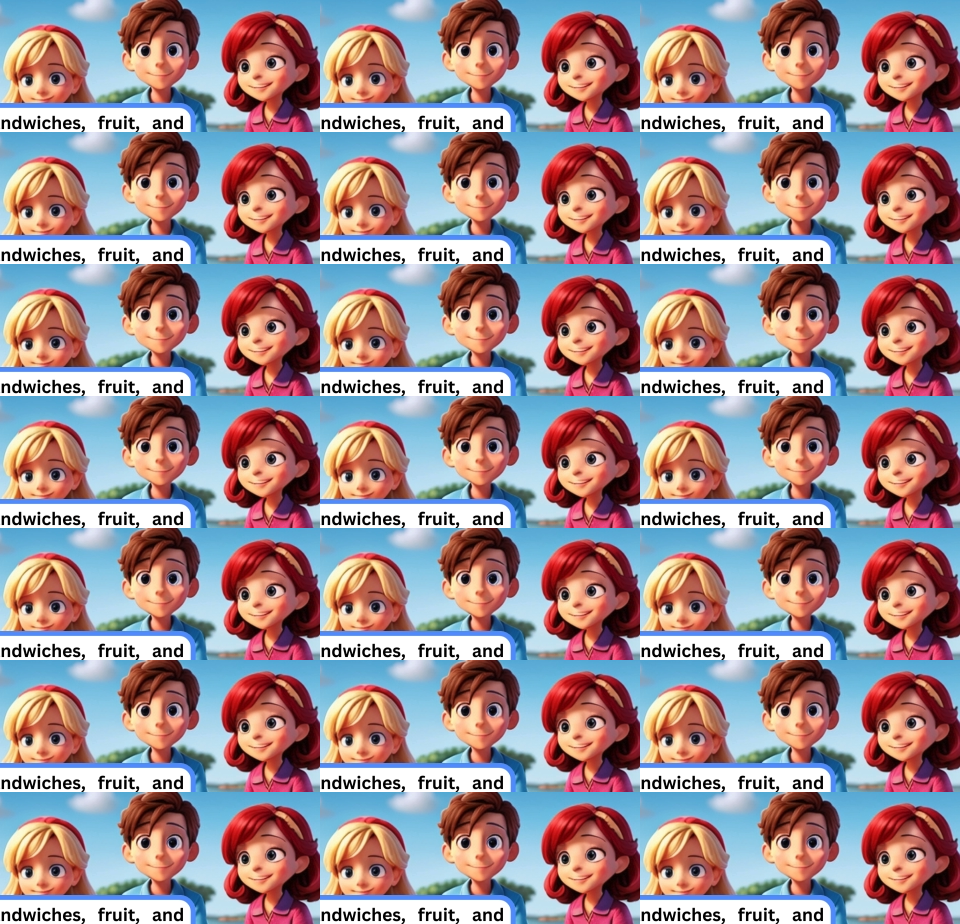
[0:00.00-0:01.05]

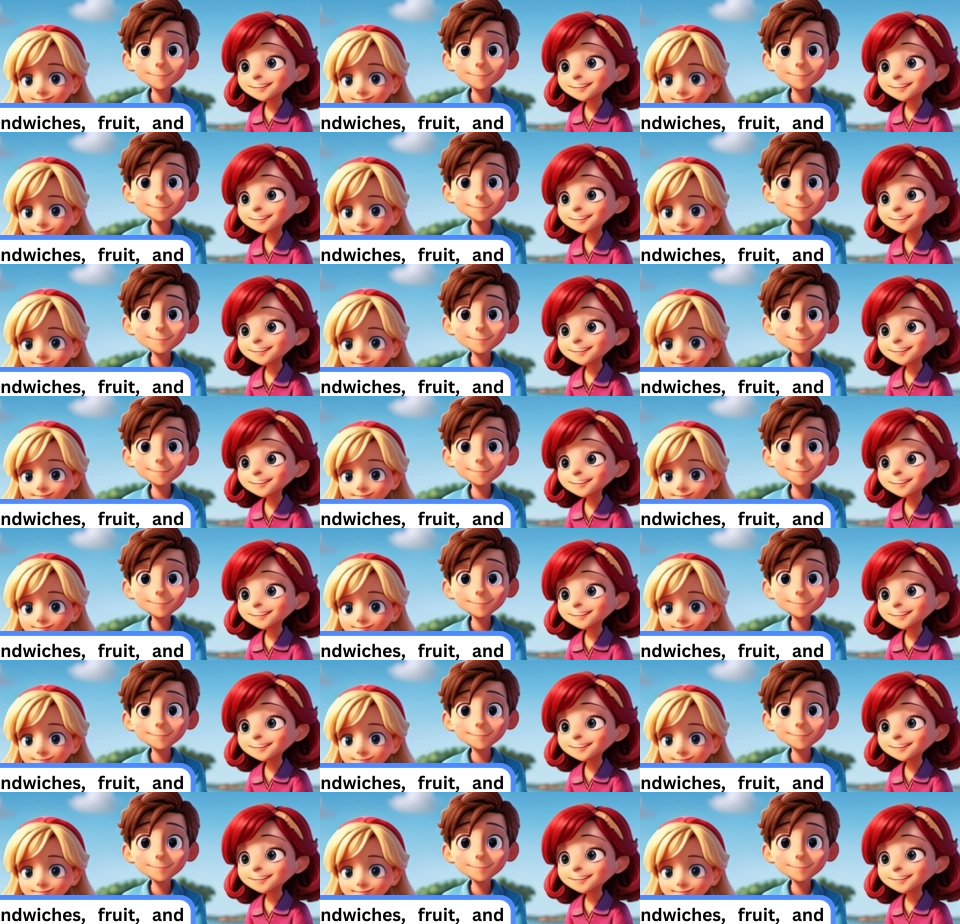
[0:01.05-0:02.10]

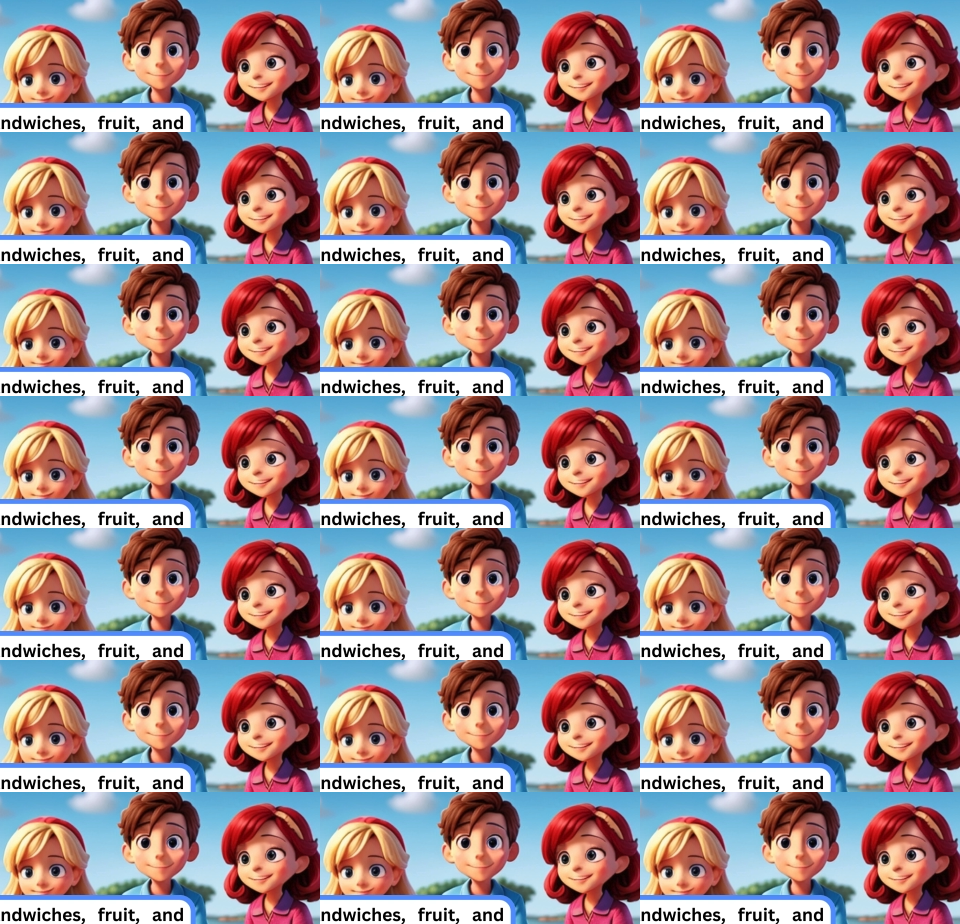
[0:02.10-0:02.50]
(silence)